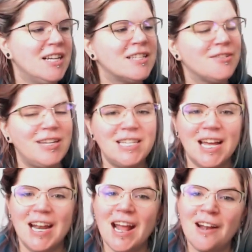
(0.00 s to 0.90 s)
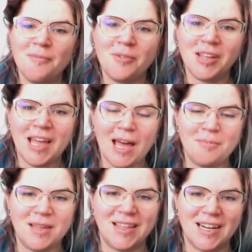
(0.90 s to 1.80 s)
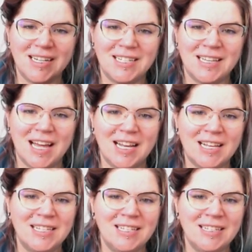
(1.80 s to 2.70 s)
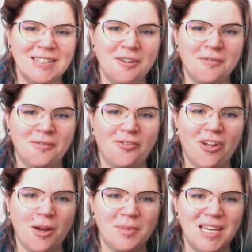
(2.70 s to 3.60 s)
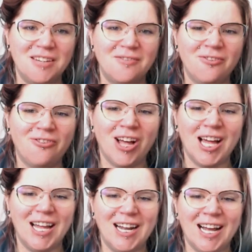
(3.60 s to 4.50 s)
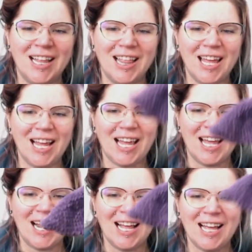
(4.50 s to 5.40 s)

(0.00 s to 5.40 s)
So he did. And I'm really happy that I did that because he's so floppy and fun. I like it.